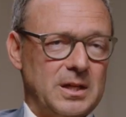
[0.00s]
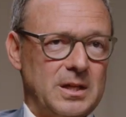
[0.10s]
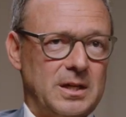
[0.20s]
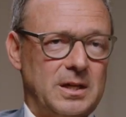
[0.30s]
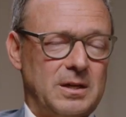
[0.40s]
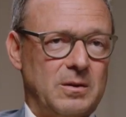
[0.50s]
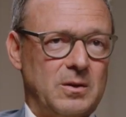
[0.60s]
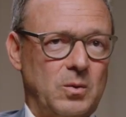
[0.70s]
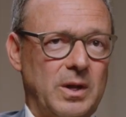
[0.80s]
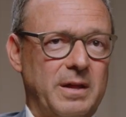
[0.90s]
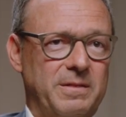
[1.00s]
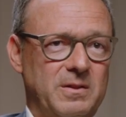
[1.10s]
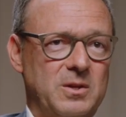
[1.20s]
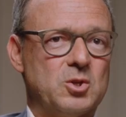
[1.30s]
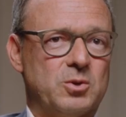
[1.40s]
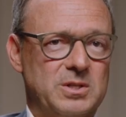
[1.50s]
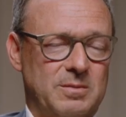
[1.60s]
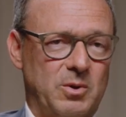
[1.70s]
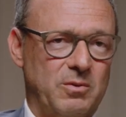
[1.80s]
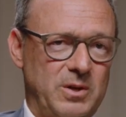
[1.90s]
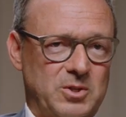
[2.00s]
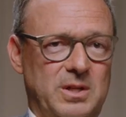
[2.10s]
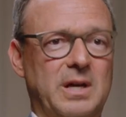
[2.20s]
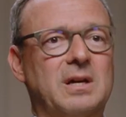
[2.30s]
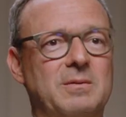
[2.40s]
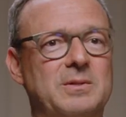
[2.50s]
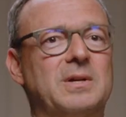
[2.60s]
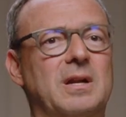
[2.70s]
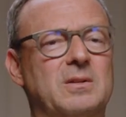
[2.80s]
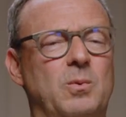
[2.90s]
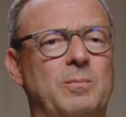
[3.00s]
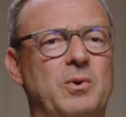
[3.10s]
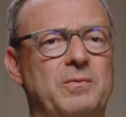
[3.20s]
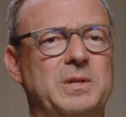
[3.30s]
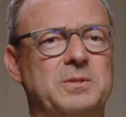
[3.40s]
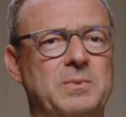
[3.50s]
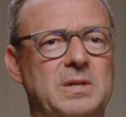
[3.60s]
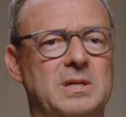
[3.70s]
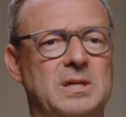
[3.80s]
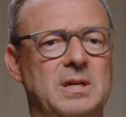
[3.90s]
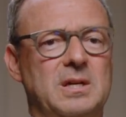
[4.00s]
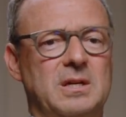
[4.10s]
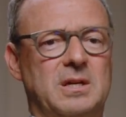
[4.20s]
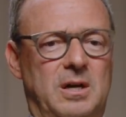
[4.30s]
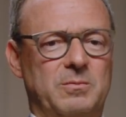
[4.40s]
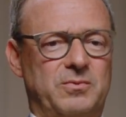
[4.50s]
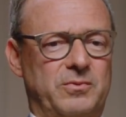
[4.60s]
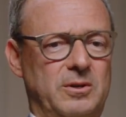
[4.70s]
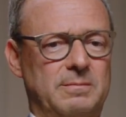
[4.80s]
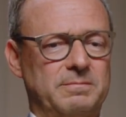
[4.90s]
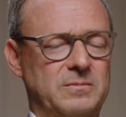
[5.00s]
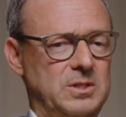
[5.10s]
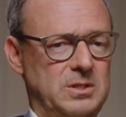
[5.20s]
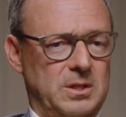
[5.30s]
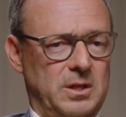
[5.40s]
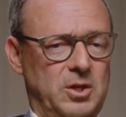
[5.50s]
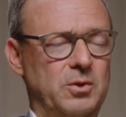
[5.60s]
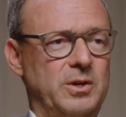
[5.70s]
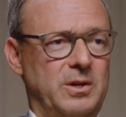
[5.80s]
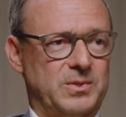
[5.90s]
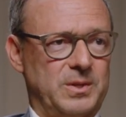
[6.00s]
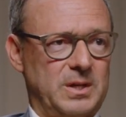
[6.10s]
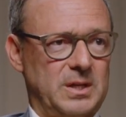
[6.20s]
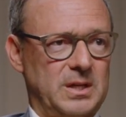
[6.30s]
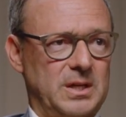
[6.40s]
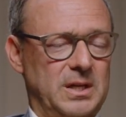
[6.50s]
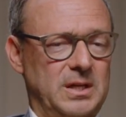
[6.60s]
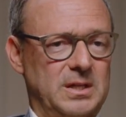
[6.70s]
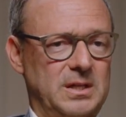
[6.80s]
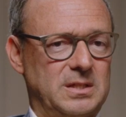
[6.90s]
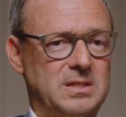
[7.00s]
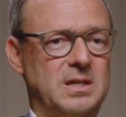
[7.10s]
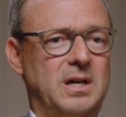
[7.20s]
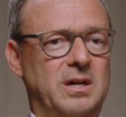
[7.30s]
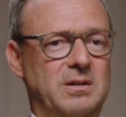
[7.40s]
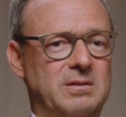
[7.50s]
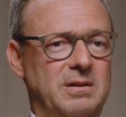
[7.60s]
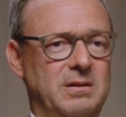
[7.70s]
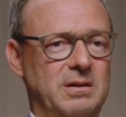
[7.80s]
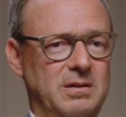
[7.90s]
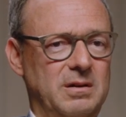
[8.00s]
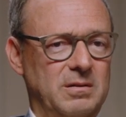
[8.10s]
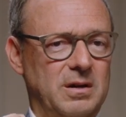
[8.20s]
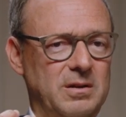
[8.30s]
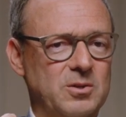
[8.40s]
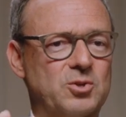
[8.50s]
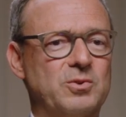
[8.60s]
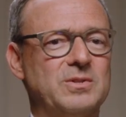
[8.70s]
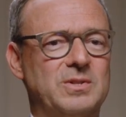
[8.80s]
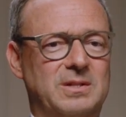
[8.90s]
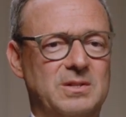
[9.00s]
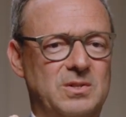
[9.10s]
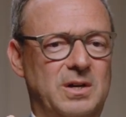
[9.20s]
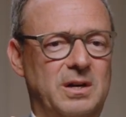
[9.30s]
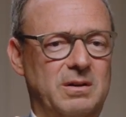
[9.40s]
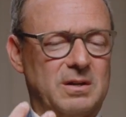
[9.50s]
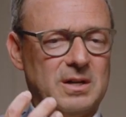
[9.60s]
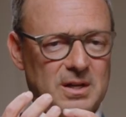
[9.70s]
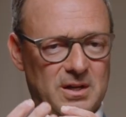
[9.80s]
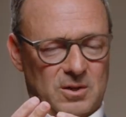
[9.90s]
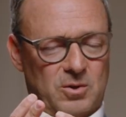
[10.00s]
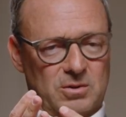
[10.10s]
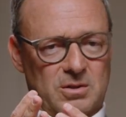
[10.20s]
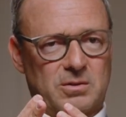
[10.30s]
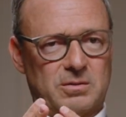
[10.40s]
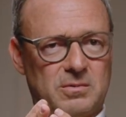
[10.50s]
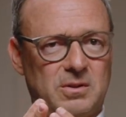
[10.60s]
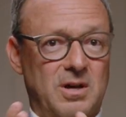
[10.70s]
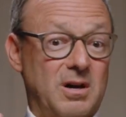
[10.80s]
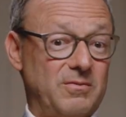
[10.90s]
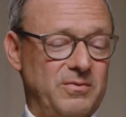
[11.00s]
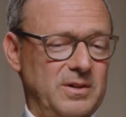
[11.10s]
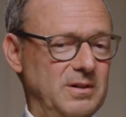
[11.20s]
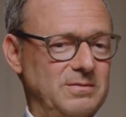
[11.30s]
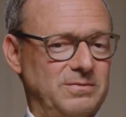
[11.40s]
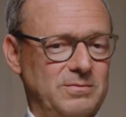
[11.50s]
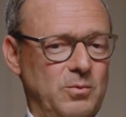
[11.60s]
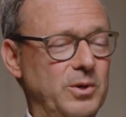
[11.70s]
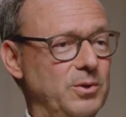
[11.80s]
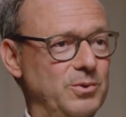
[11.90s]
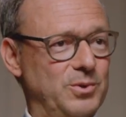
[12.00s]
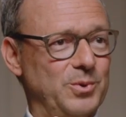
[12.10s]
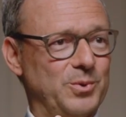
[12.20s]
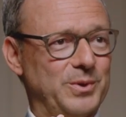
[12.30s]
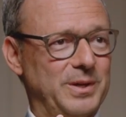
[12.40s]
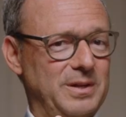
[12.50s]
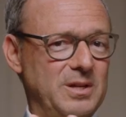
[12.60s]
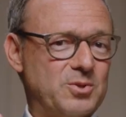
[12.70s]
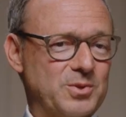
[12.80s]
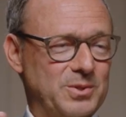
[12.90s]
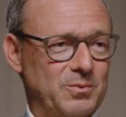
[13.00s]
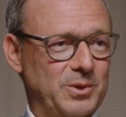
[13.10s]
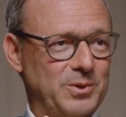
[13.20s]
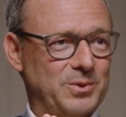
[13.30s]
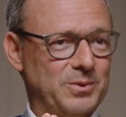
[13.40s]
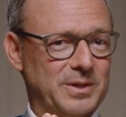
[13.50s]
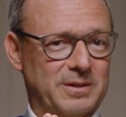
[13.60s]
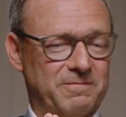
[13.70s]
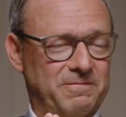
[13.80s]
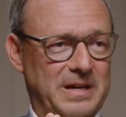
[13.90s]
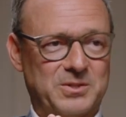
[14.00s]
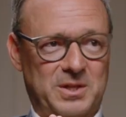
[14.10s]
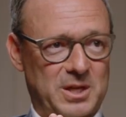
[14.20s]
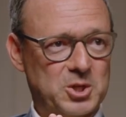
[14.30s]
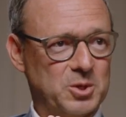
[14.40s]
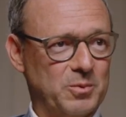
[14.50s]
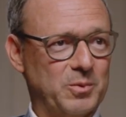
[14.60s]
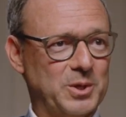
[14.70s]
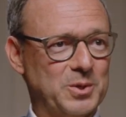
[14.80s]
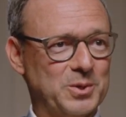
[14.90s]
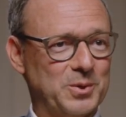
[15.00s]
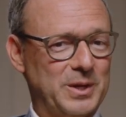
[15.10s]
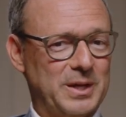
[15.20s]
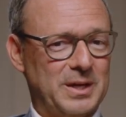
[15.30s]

Well, I think the intrinsic motivation, that comes kind of to what motivates me, comes from just curiosity and a desire, an intrinsic desire or love of what you do, an interest in what you do, like a fascination with what you do.